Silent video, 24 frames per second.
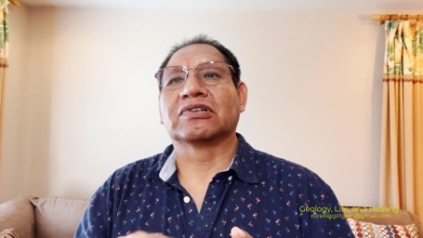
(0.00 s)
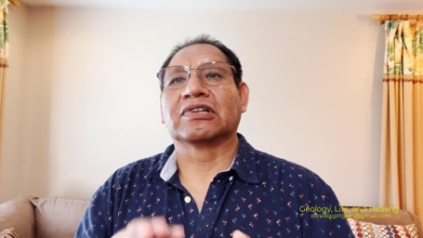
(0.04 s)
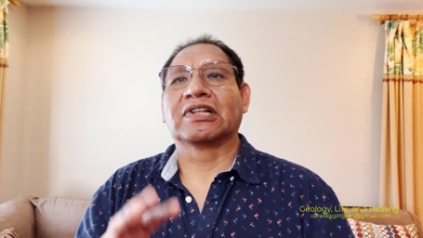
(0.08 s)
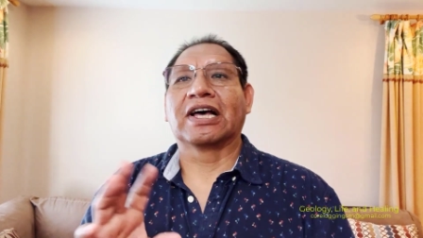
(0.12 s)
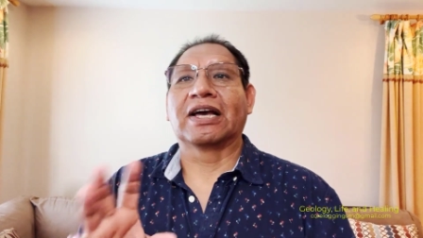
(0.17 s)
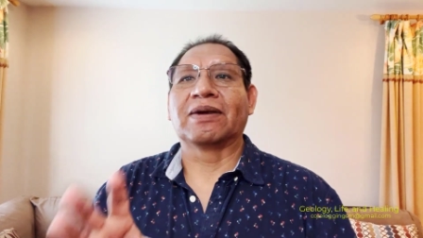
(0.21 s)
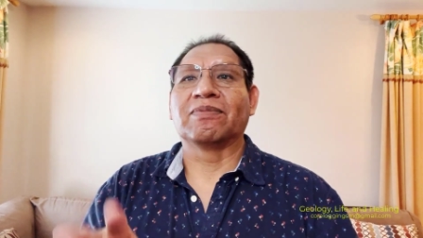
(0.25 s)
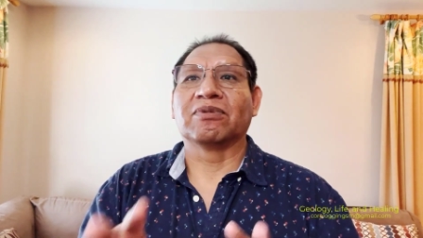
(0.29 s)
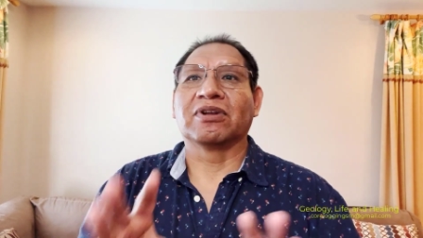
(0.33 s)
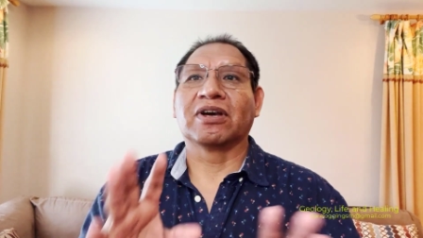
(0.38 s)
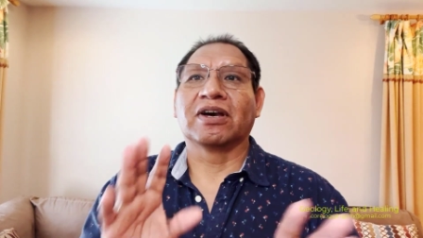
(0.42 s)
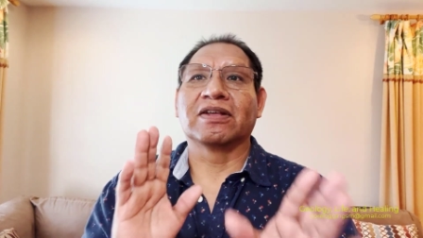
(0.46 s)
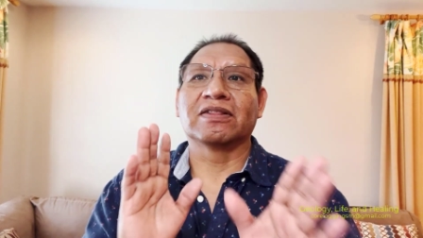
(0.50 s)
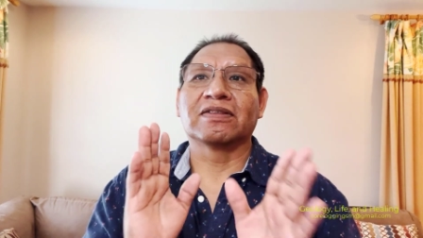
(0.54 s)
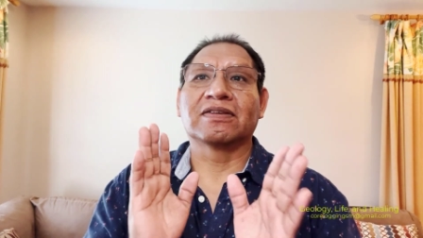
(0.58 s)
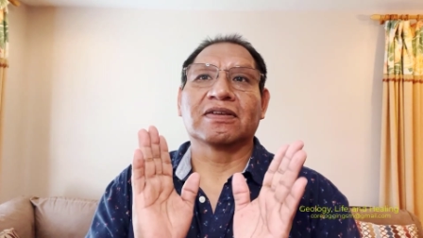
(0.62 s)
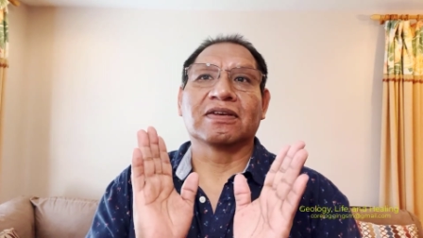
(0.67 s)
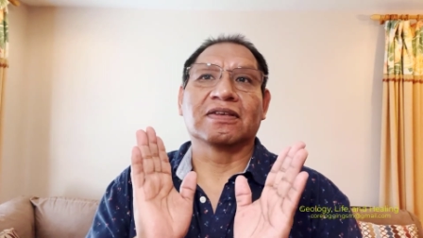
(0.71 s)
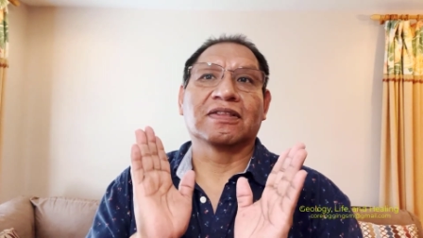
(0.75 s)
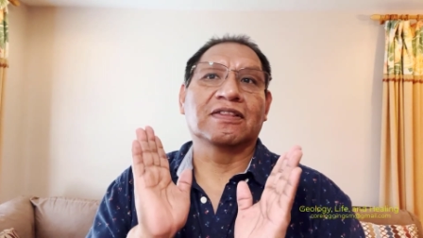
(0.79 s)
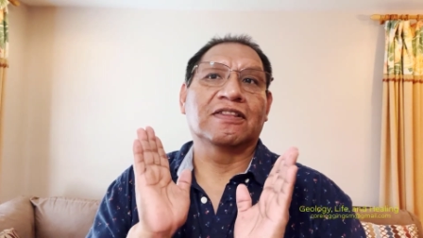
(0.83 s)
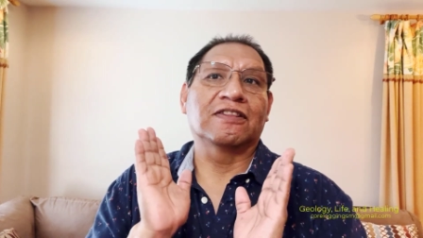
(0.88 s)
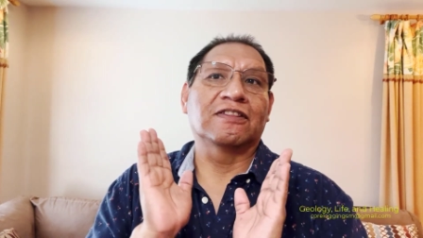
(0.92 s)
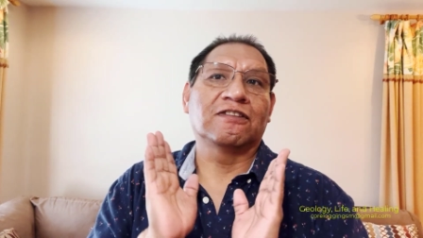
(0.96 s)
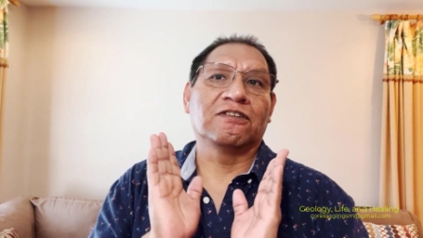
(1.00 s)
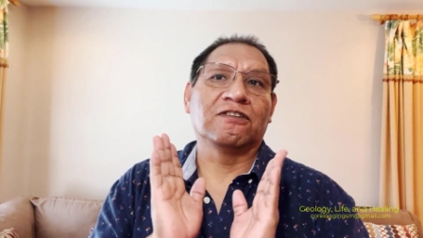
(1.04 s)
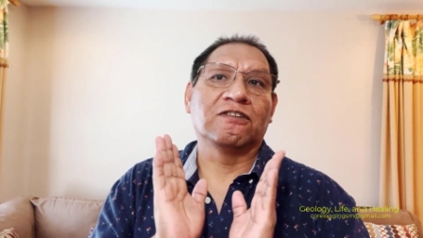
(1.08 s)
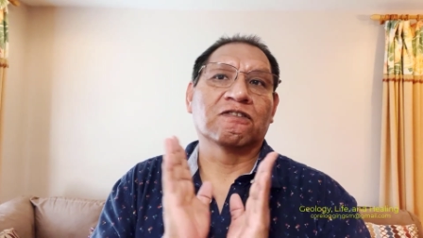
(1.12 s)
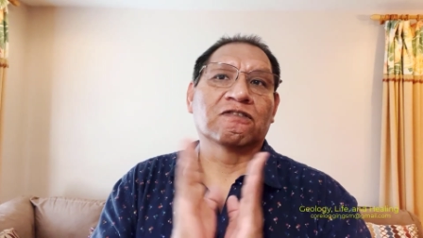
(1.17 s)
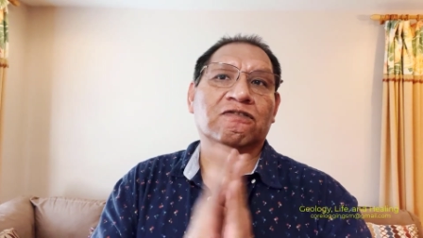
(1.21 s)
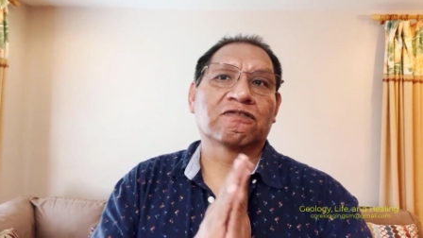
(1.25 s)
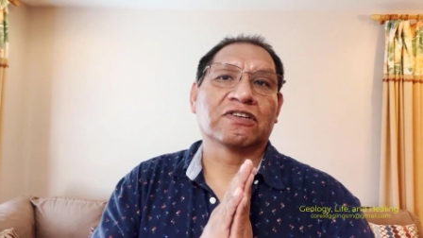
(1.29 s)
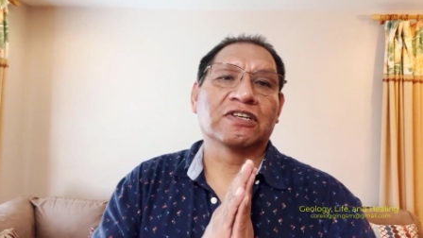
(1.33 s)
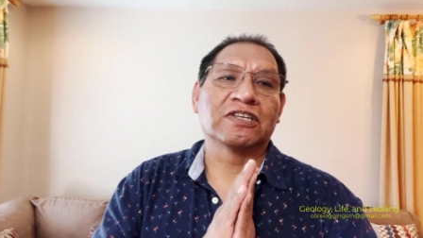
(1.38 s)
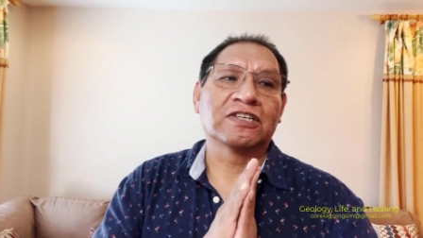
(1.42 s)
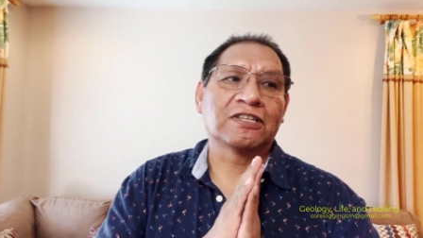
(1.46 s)
limonites in
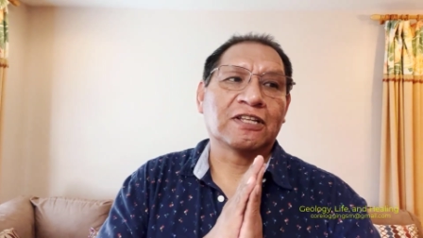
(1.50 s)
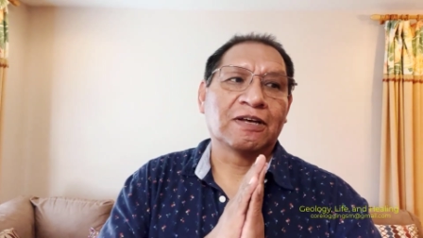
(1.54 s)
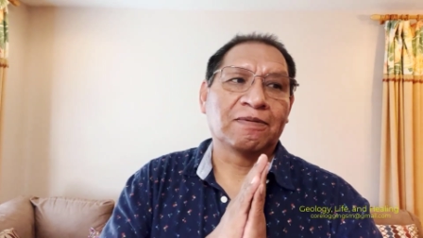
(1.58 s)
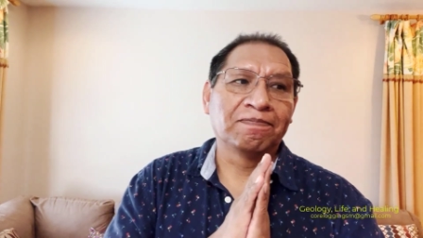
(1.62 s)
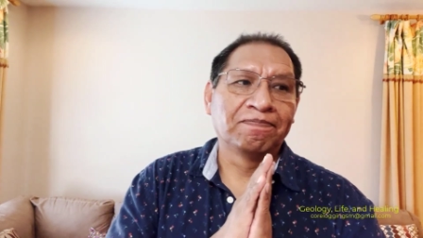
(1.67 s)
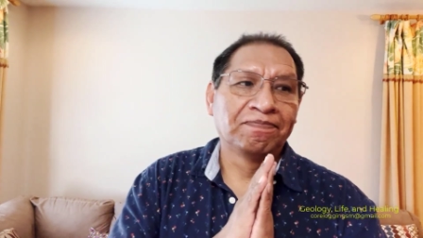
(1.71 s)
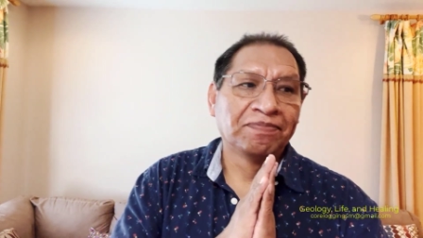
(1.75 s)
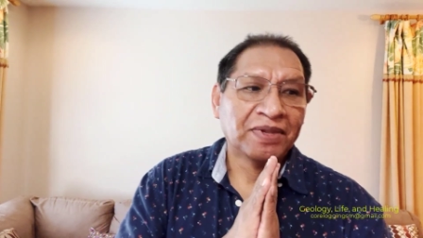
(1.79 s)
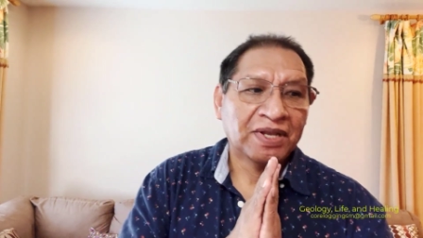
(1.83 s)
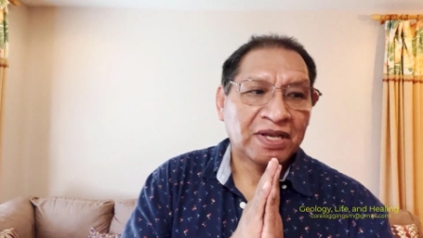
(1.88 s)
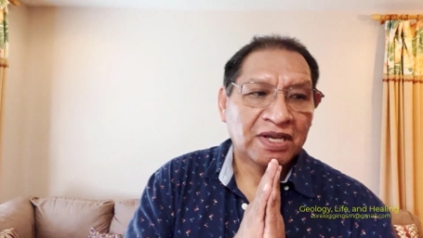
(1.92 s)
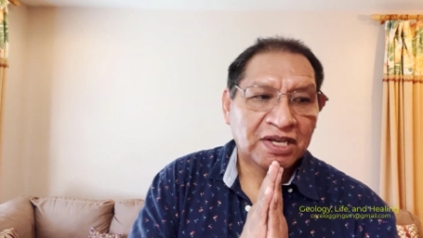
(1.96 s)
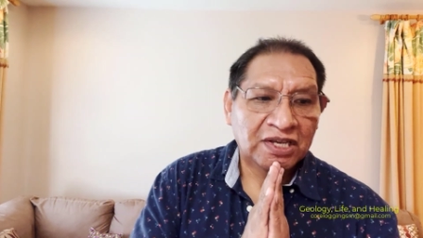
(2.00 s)
your system.